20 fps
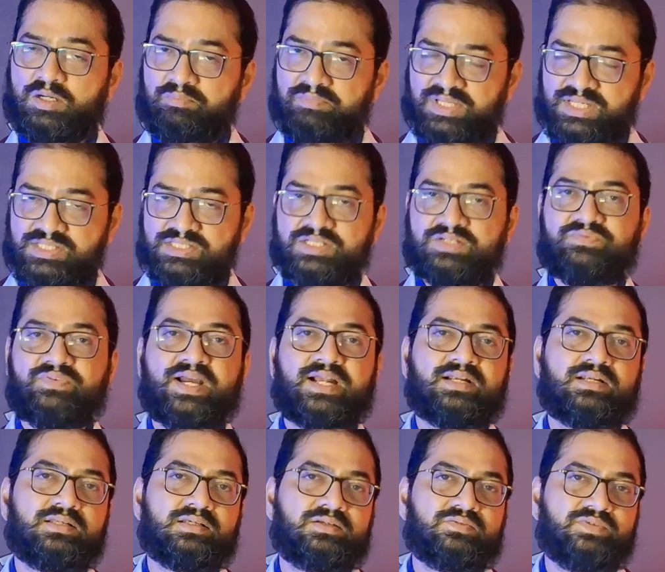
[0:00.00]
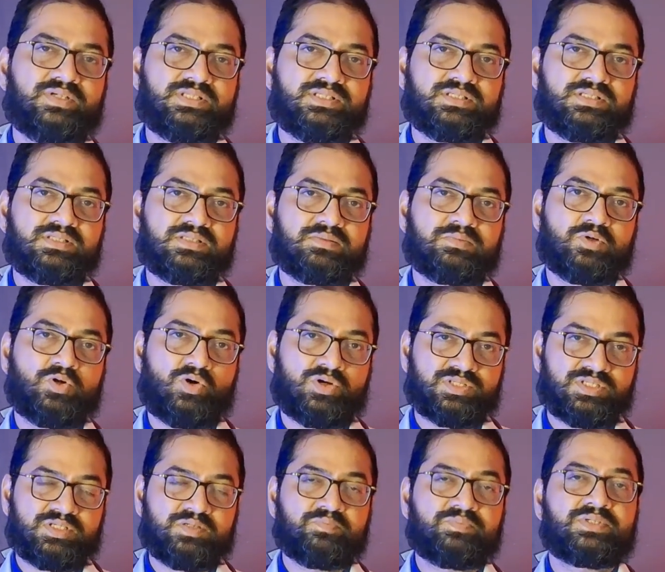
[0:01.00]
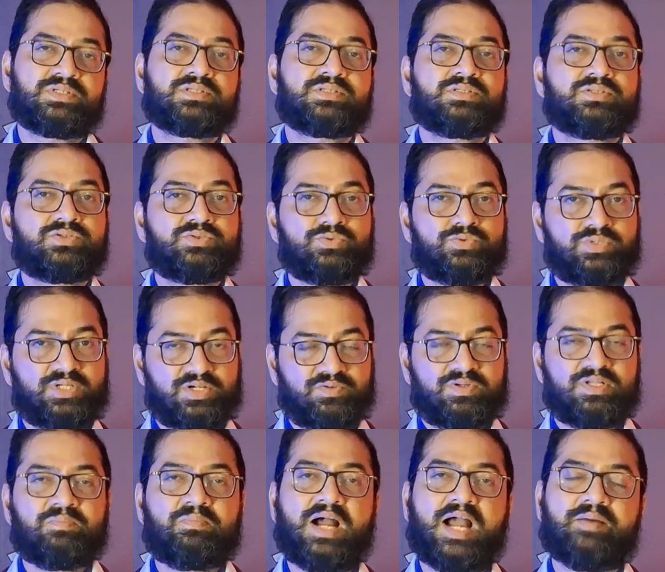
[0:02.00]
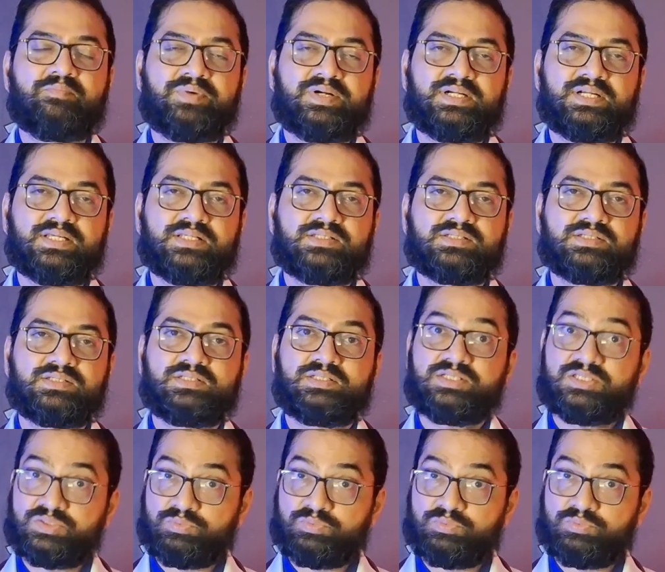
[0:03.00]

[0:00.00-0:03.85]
A major factor which is causing persons to develop hypertension